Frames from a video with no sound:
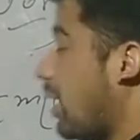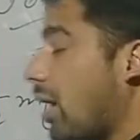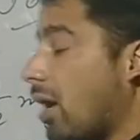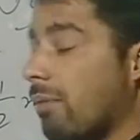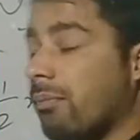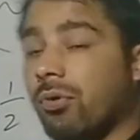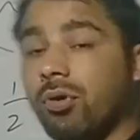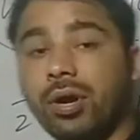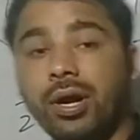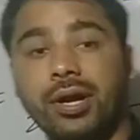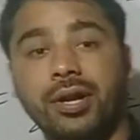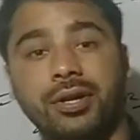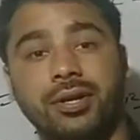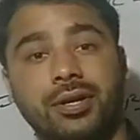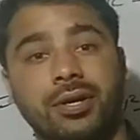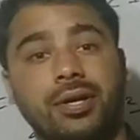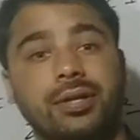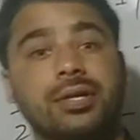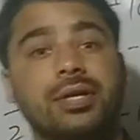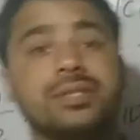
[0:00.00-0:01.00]
the above
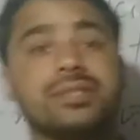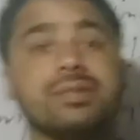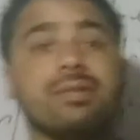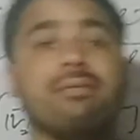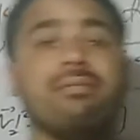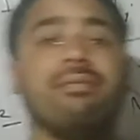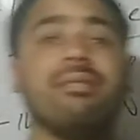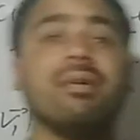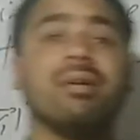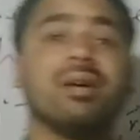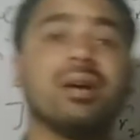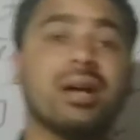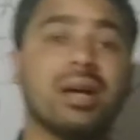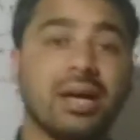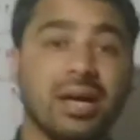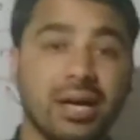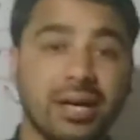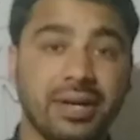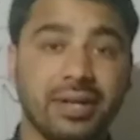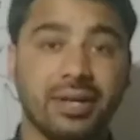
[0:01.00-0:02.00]
adding here, that's the
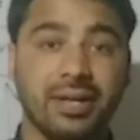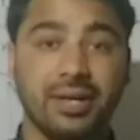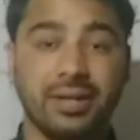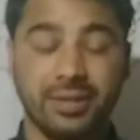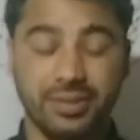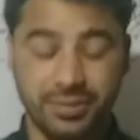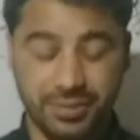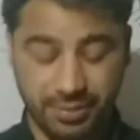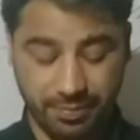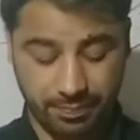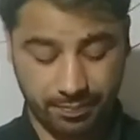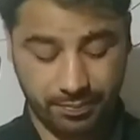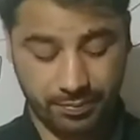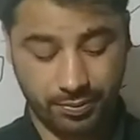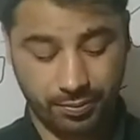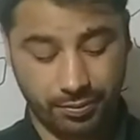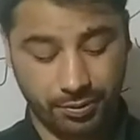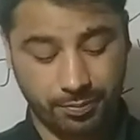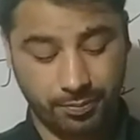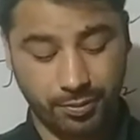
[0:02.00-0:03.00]
work kinetic energy
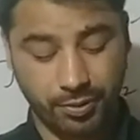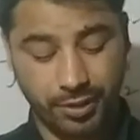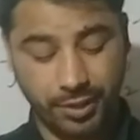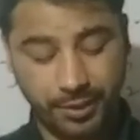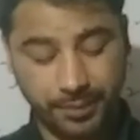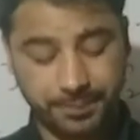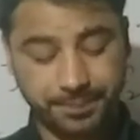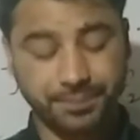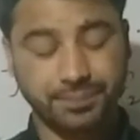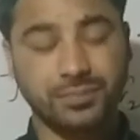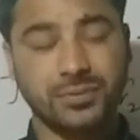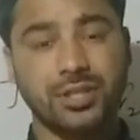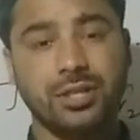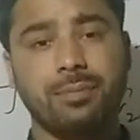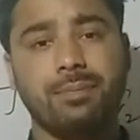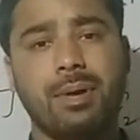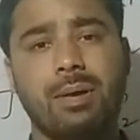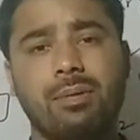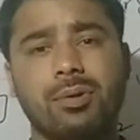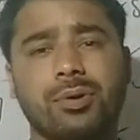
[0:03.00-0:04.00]
theorem, okay?
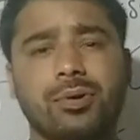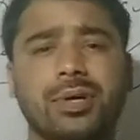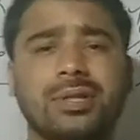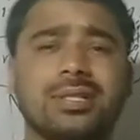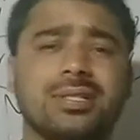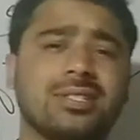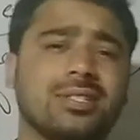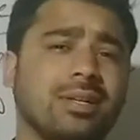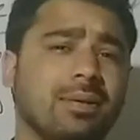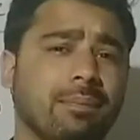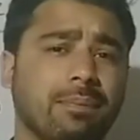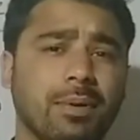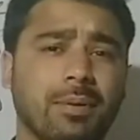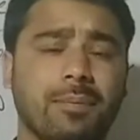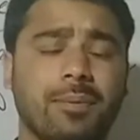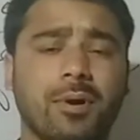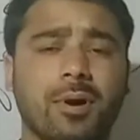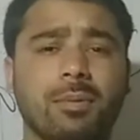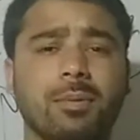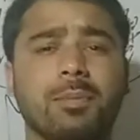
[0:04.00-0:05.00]
If I will do the
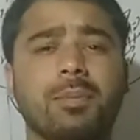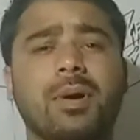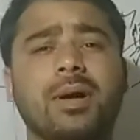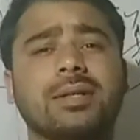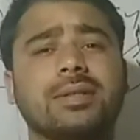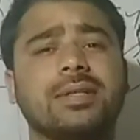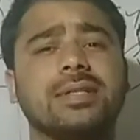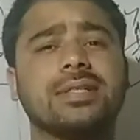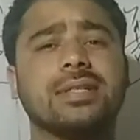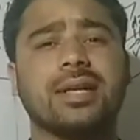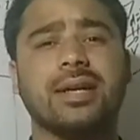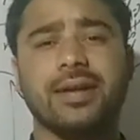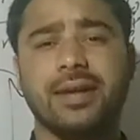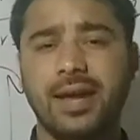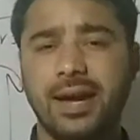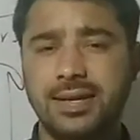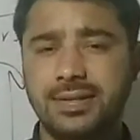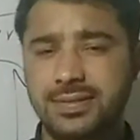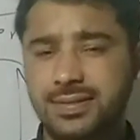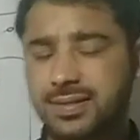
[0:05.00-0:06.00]
simple problem on this
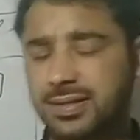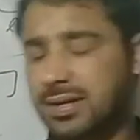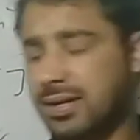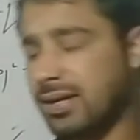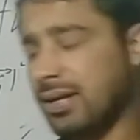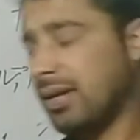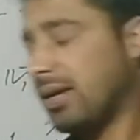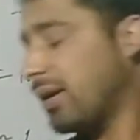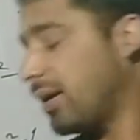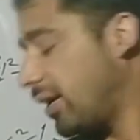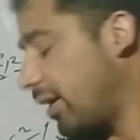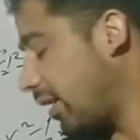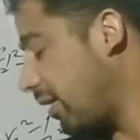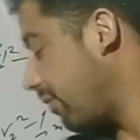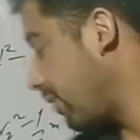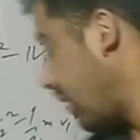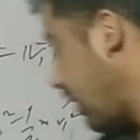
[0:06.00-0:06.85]
context, in